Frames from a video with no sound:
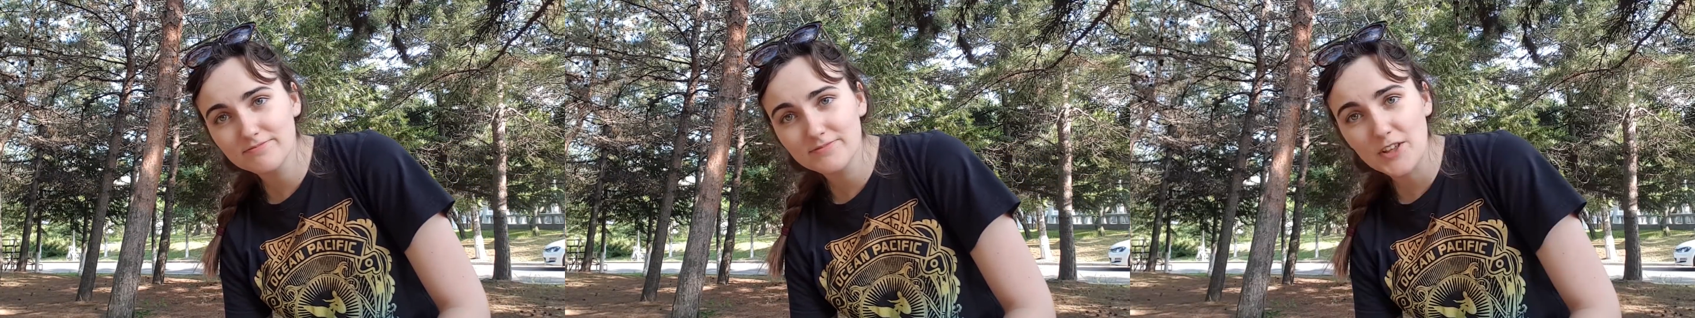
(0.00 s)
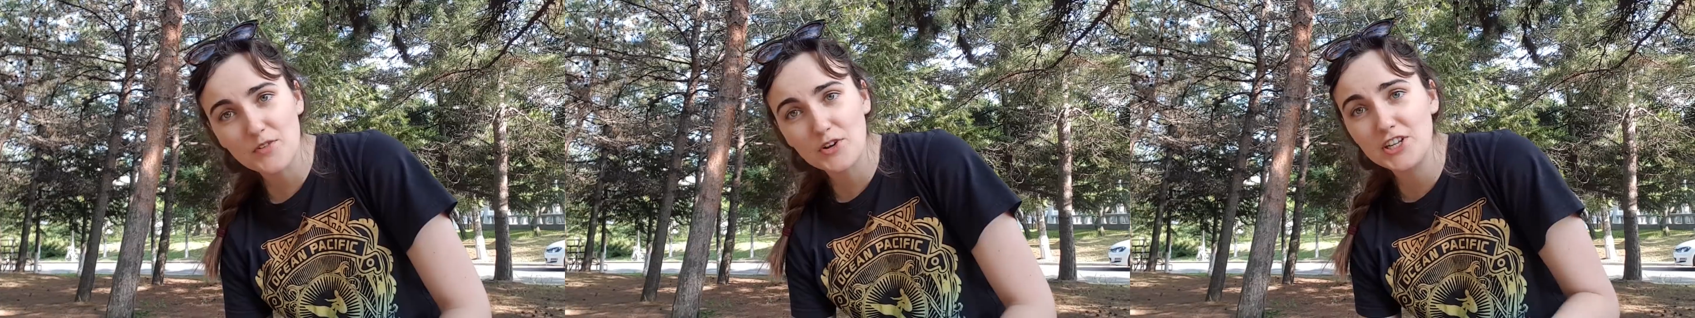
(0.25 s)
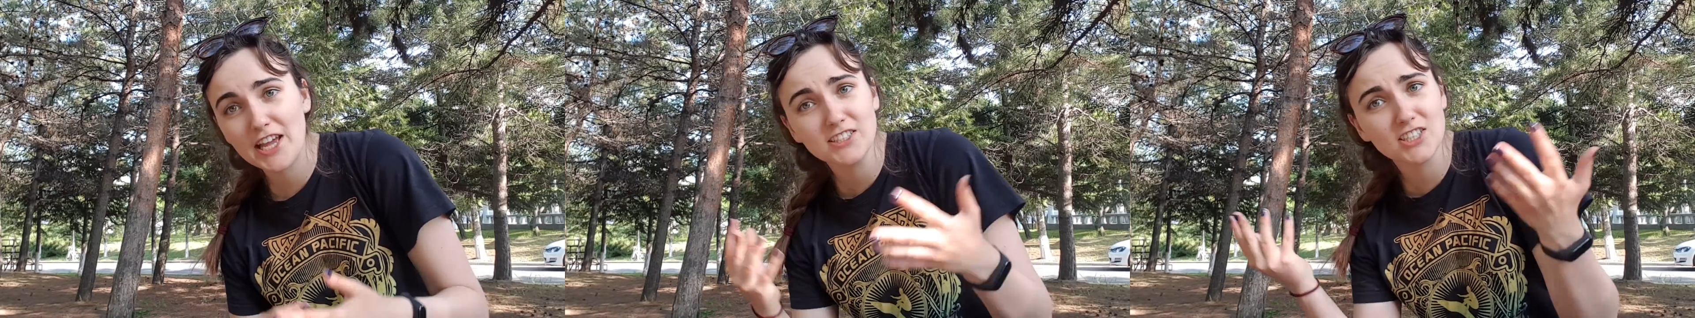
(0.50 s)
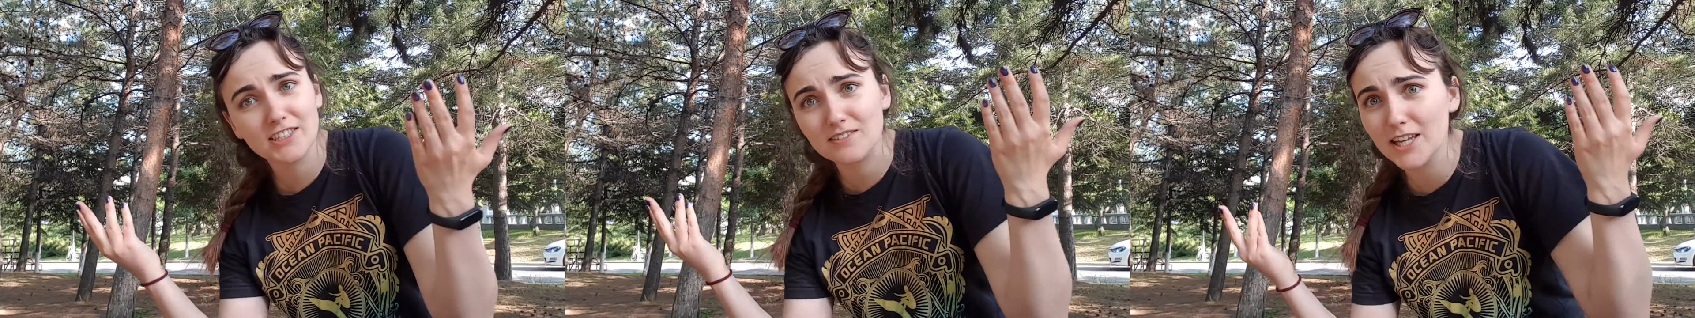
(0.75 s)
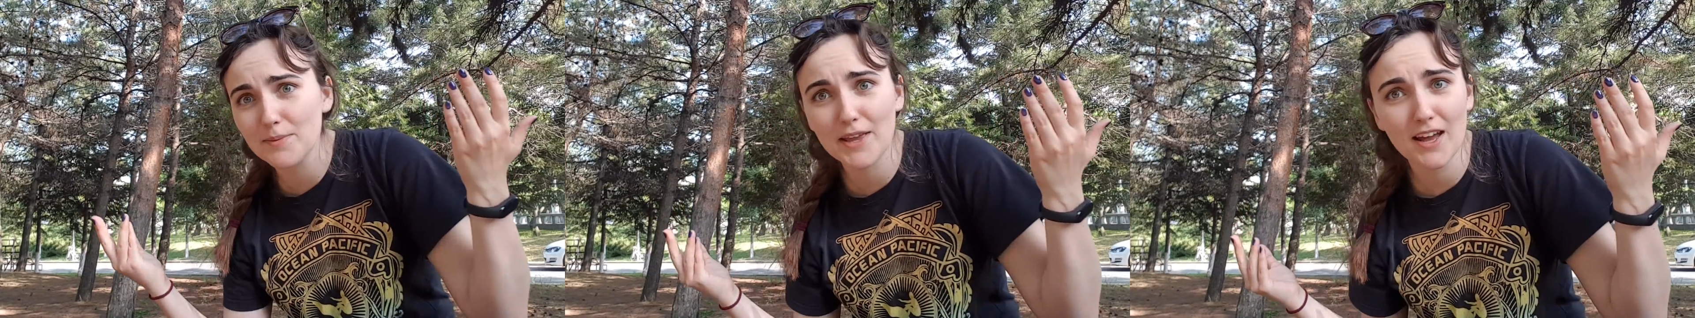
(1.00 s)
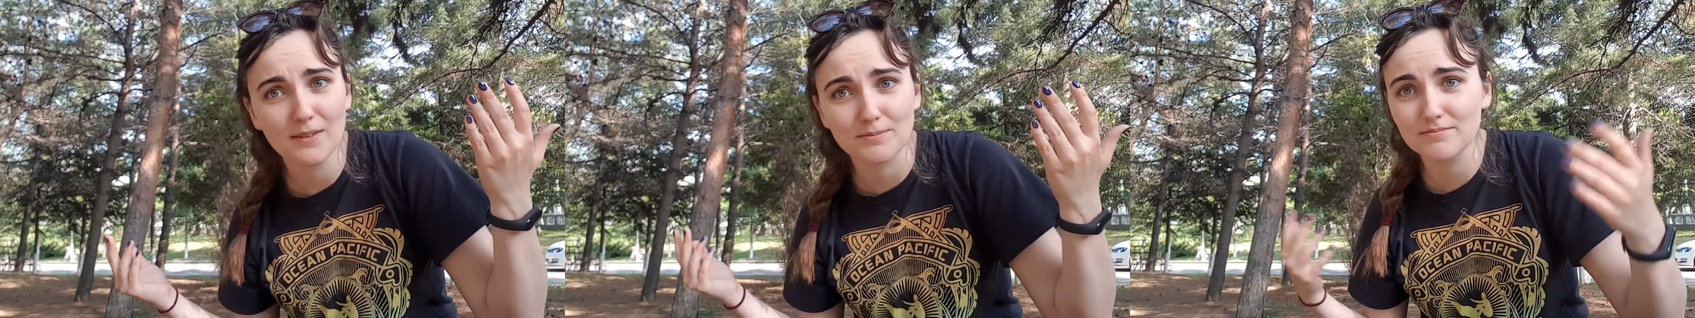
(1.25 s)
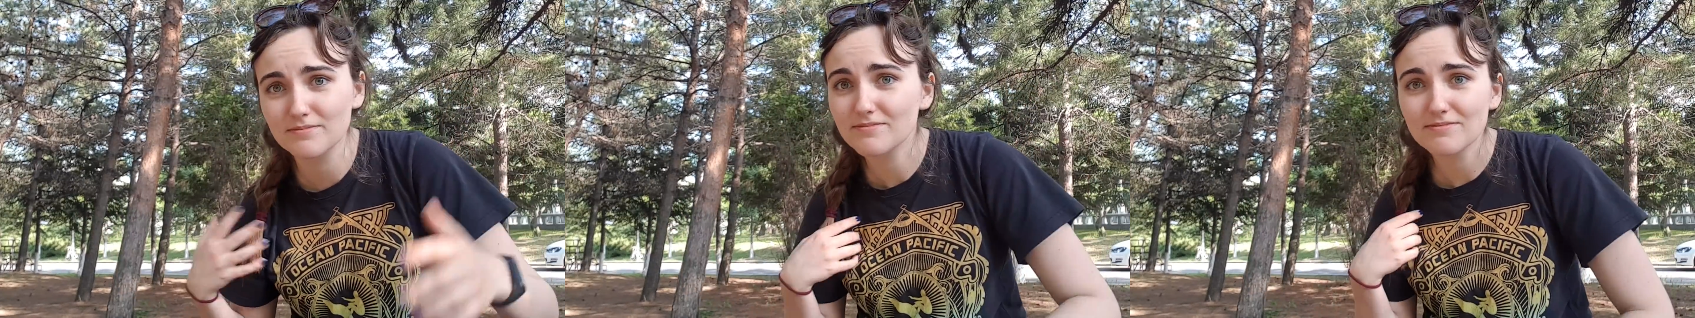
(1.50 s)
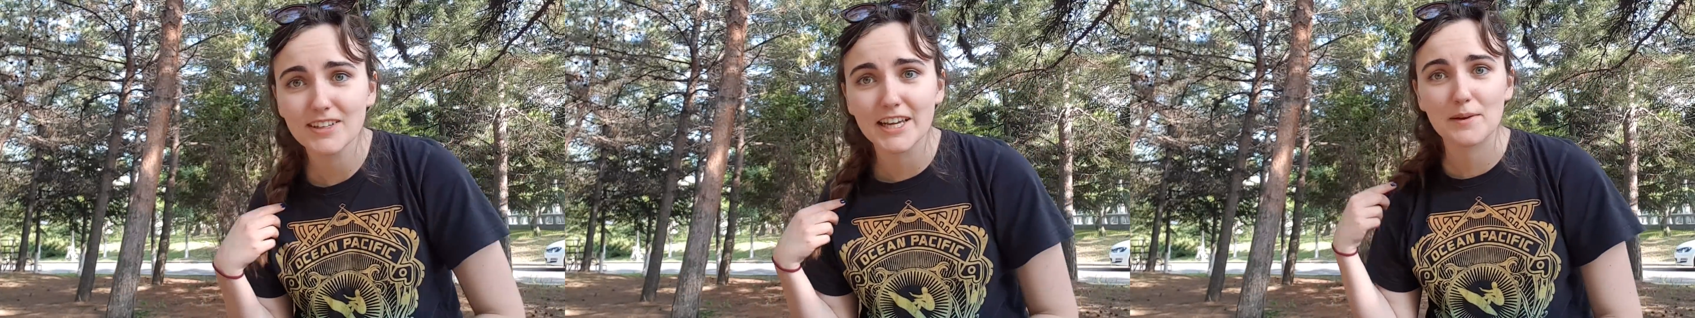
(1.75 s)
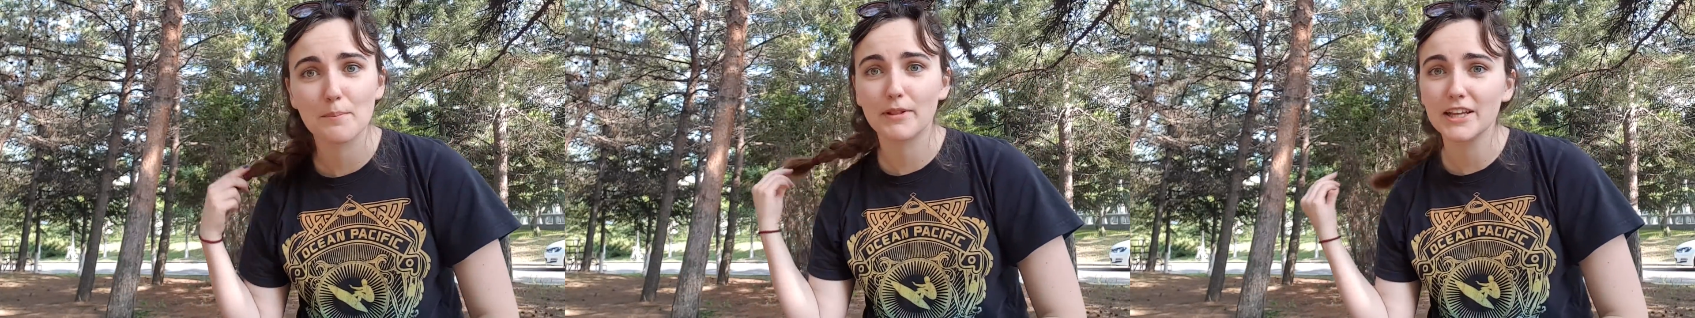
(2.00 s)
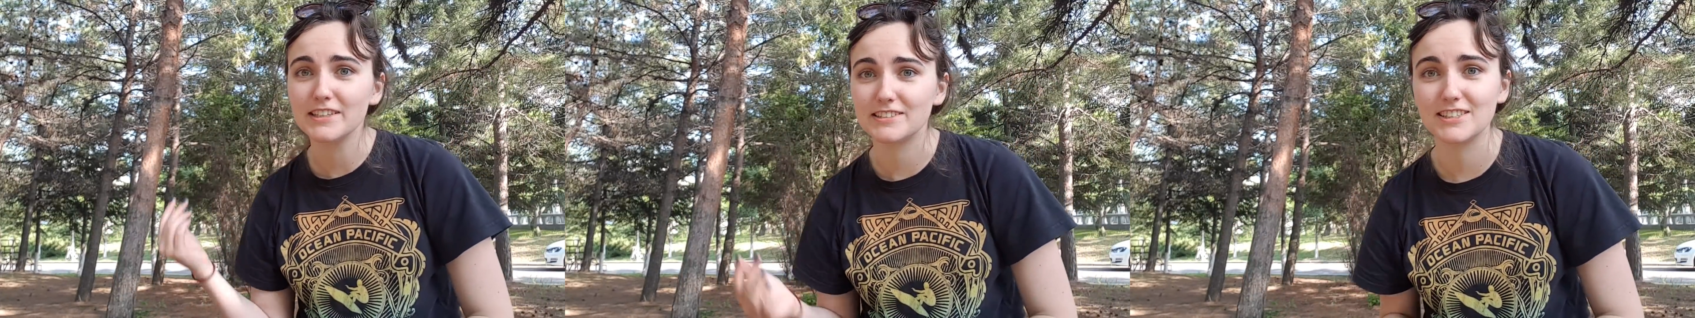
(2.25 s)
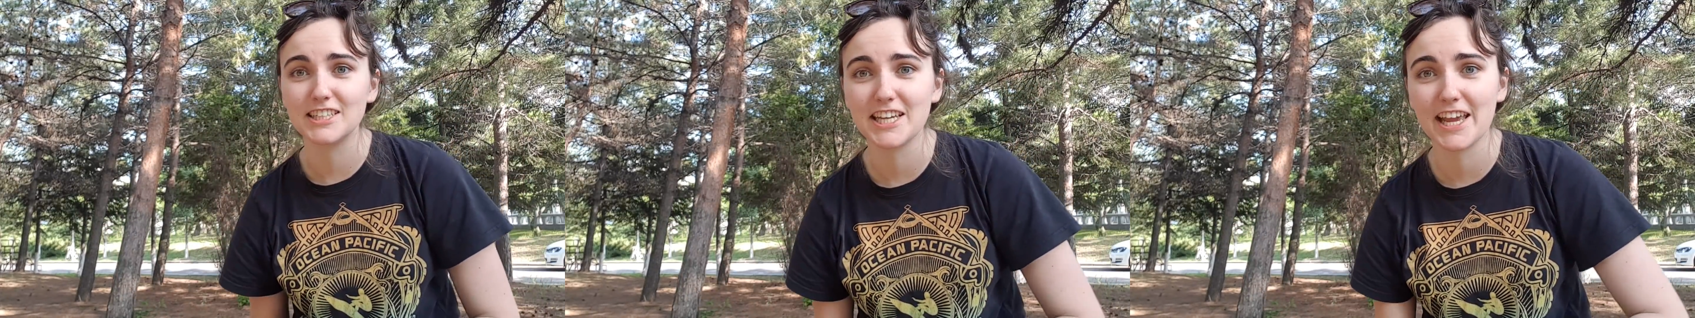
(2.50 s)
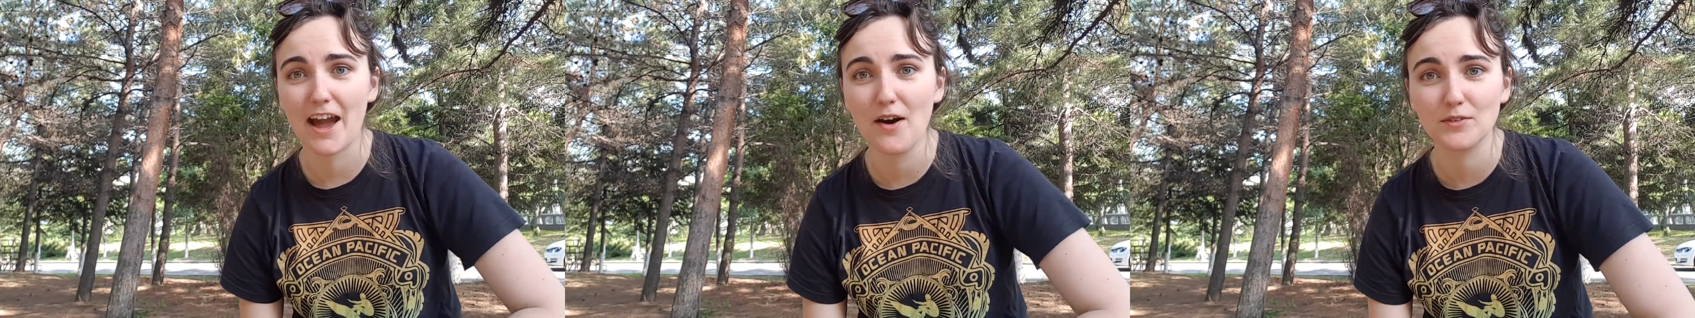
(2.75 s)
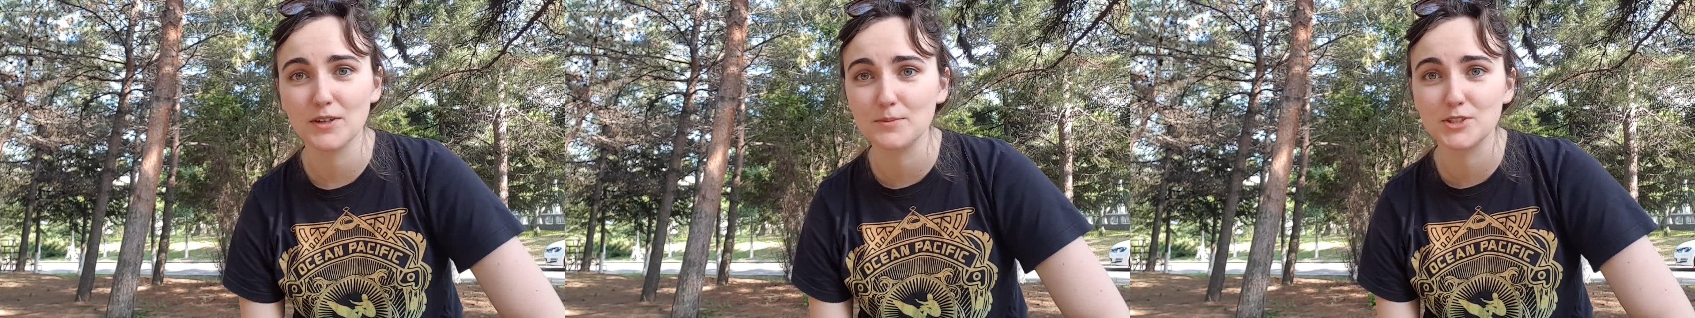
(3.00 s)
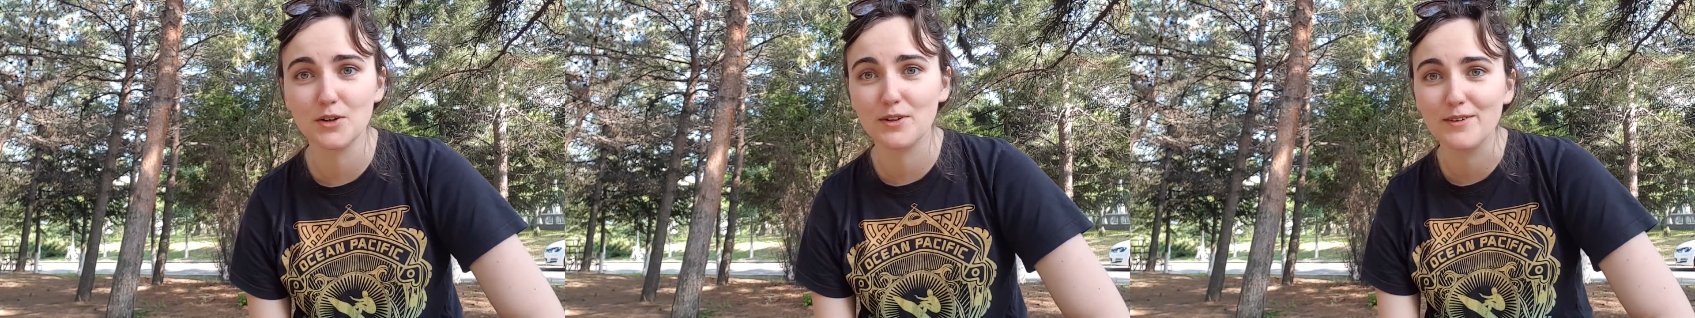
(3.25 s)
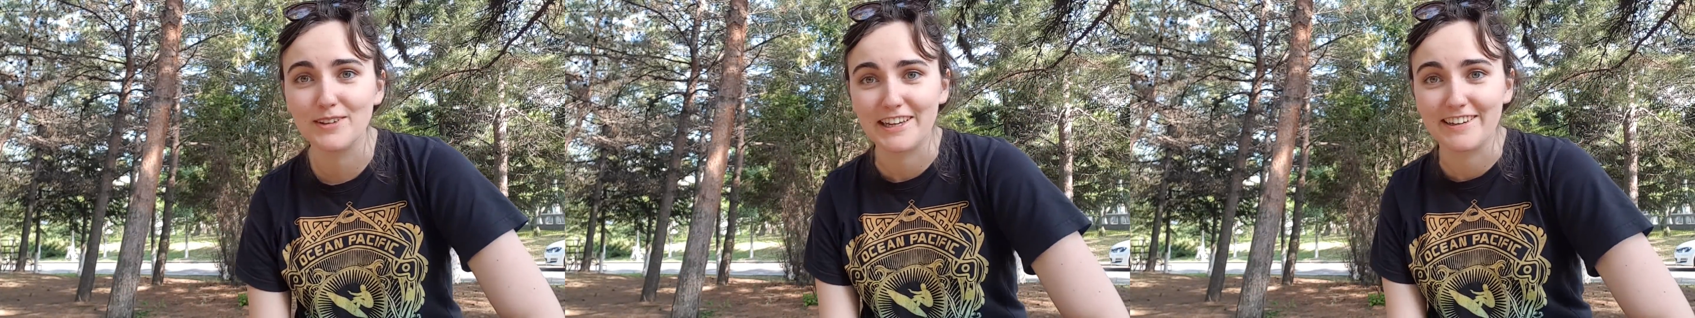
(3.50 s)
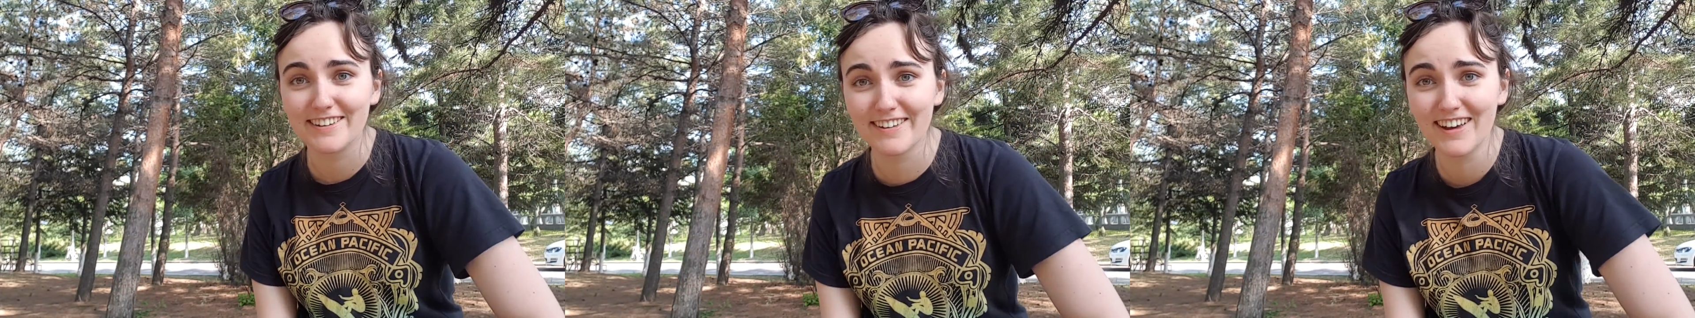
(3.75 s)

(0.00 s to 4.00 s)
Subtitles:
If you're in Yanji, hit me up. Like, please, let's hang out. I'm so lonely.